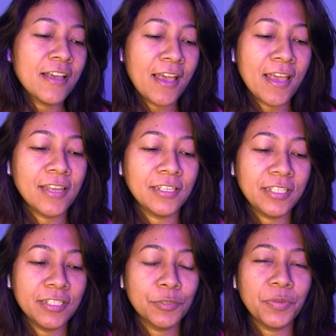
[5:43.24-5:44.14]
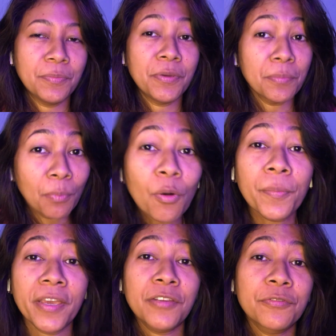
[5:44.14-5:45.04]
and it needed to be a bit more
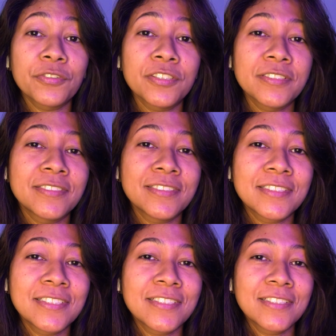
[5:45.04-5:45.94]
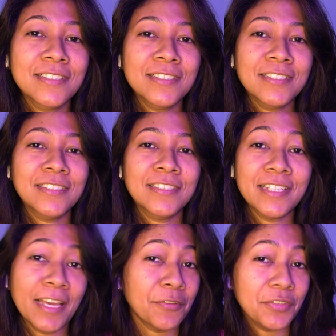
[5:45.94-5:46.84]
painful. The
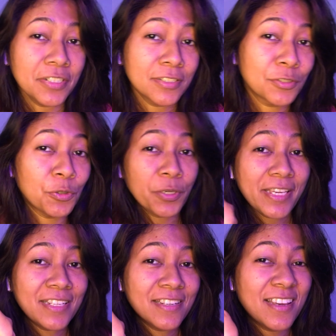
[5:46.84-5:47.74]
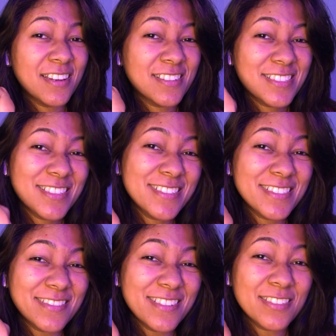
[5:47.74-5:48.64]
knife needed to go in and turn
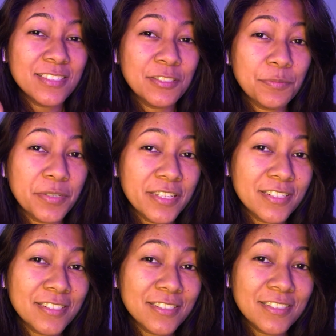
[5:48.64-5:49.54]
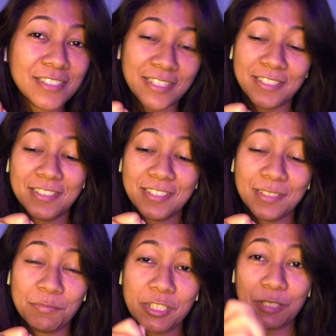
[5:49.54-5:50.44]
around a little bit, and
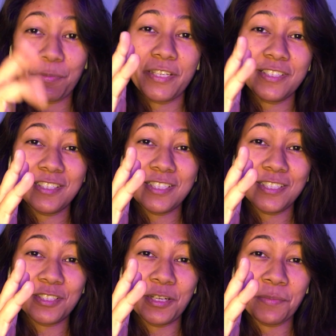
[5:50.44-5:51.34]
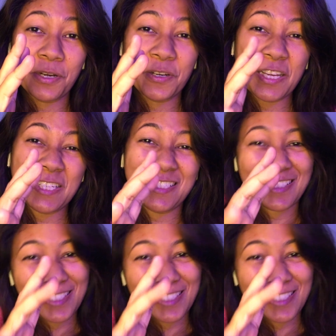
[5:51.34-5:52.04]
some spikes needed to come out, and